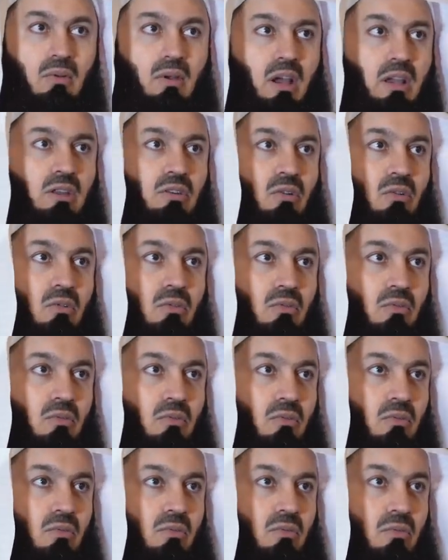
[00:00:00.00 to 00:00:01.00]
I know.
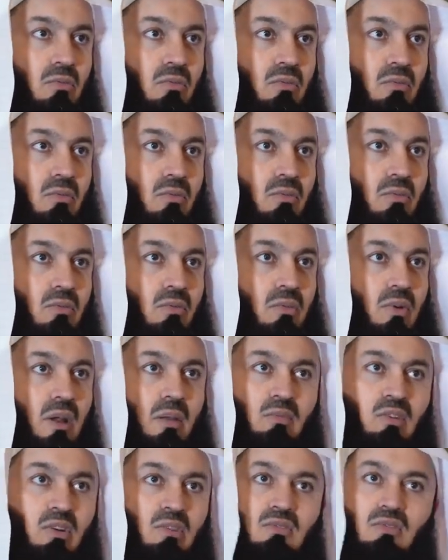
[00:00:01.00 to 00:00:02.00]

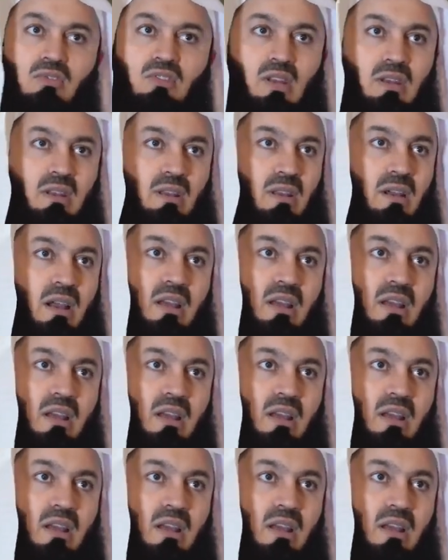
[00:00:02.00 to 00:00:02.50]
I'm going to Jannah.